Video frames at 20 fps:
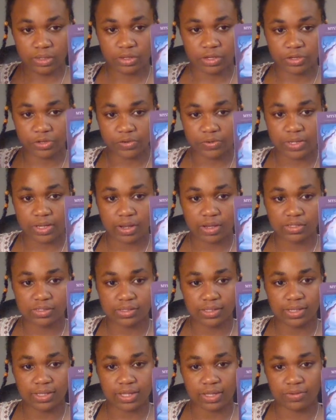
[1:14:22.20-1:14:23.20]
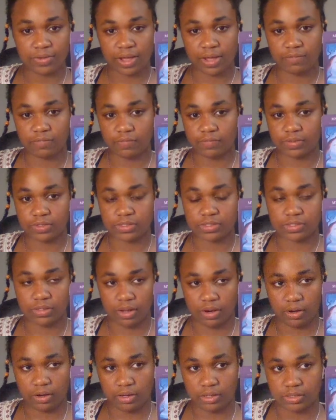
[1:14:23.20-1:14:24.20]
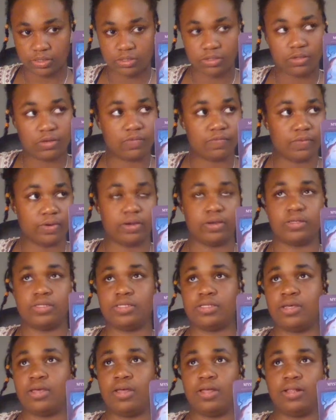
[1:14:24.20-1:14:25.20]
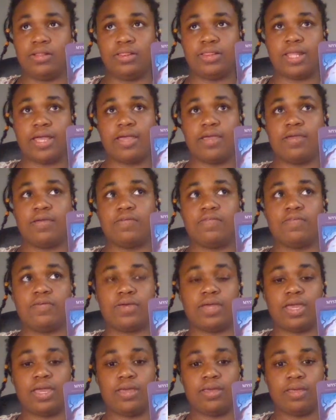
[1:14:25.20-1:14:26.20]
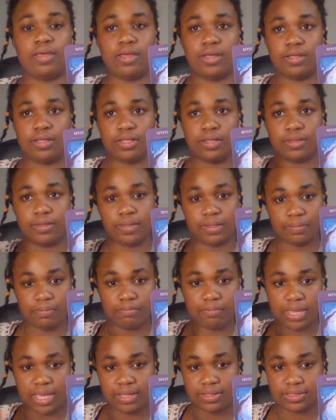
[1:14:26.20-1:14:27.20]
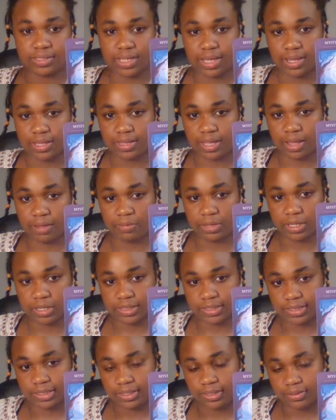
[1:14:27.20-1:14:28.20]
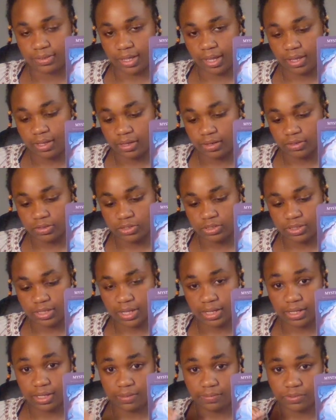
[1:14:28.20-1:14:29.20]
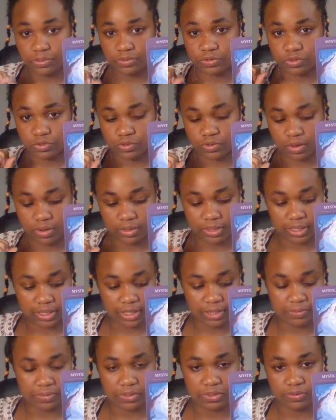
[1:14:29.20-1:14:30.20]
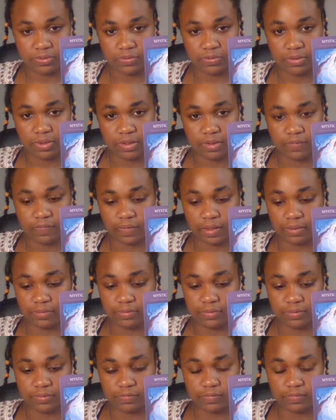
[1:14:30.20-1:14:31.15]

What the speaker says: curiosity that you have of the stars, universe, life. Okay, maintain that, because that energy that keeps you strong, that keeps you found